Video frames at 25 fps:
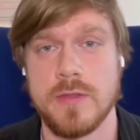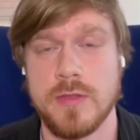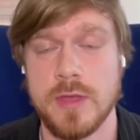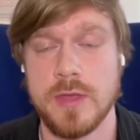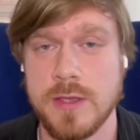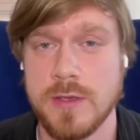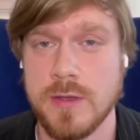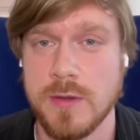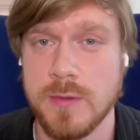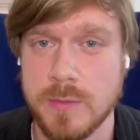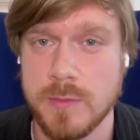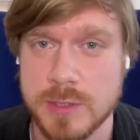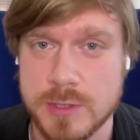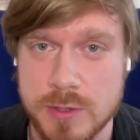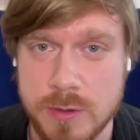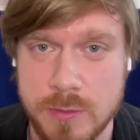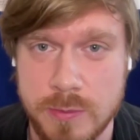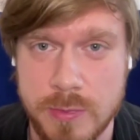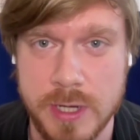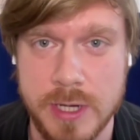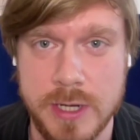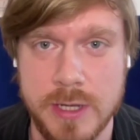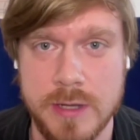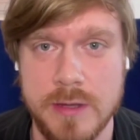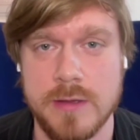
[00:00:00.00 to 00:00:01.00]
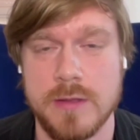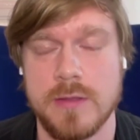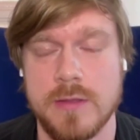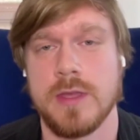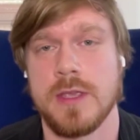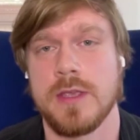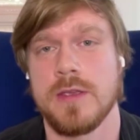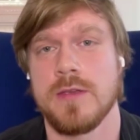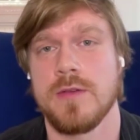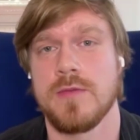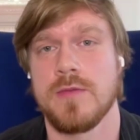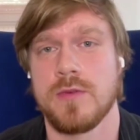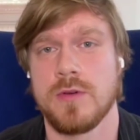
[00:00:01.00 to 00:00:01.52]
thank you, Mr. Binnie.
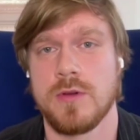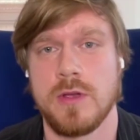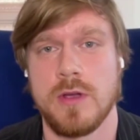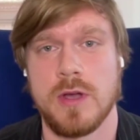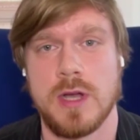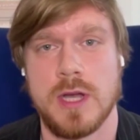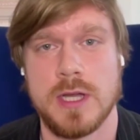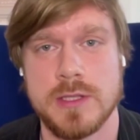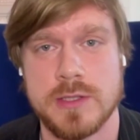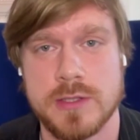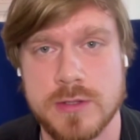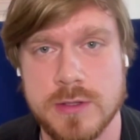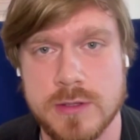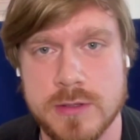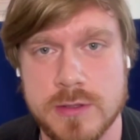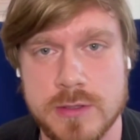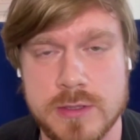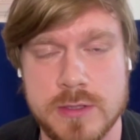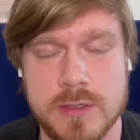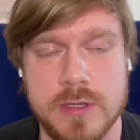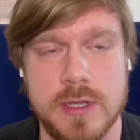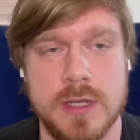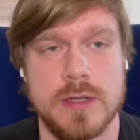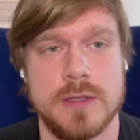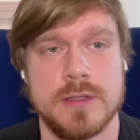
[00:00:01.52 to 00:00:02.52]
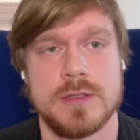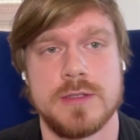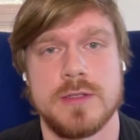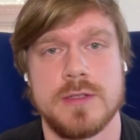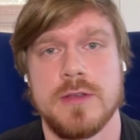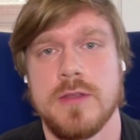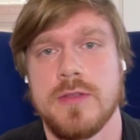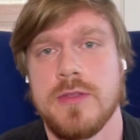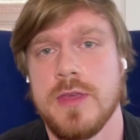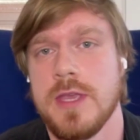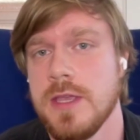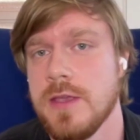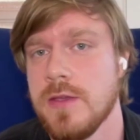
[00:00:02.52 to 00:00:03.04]
Thank you for your answers, and
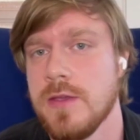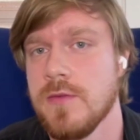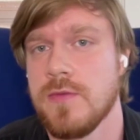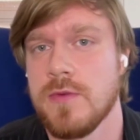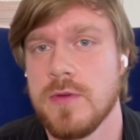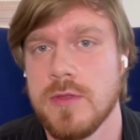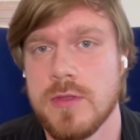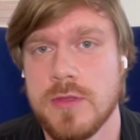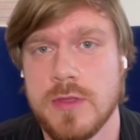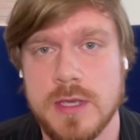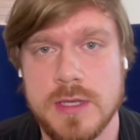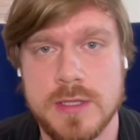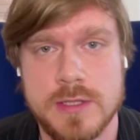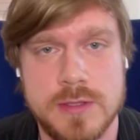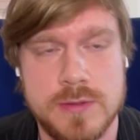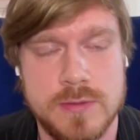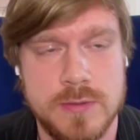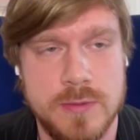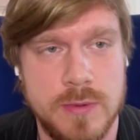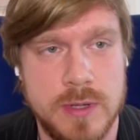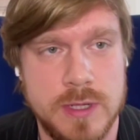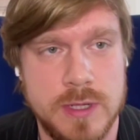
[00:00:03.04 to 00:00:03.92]
thank you for this